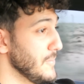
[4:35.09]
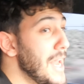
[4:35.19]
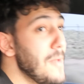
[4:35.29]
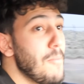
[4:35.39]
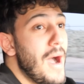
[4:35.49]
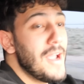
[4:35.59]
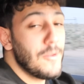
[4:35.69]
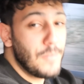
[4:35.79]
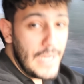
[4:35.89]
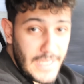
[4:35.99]
And in my
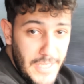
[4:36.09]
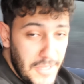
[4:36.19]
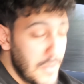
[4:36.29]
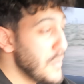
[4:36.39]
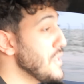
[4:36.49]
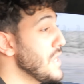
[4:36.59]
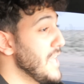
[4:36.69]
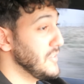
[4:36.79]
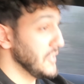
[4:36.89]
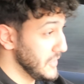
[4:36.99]
opinion, the
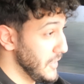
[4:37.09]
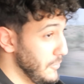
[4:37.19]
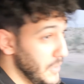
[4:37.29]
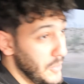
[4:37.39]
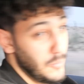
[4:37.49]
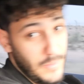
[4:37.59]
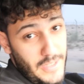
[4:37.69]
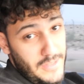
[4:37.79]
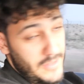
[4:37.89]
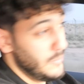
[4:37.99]
s63 coupe
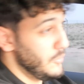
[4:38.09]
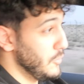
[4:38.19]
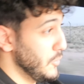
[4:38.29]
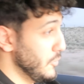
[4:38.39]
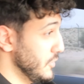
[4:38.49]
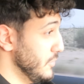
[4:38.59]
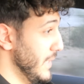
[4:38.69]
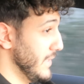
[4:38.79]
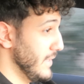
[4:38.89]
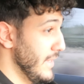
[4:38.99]
is, with all due
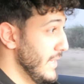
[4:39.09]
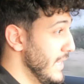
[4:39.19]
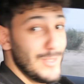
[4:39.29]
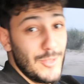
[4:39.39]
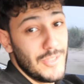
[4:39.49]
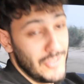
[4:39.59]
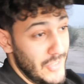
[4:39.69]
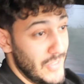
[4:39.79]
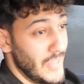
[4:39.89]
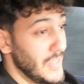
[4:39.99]
respect to the
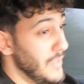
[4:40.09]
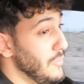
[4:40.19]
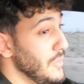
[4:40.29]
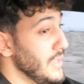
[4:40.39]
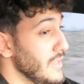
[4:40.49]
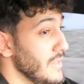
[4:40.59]
C63,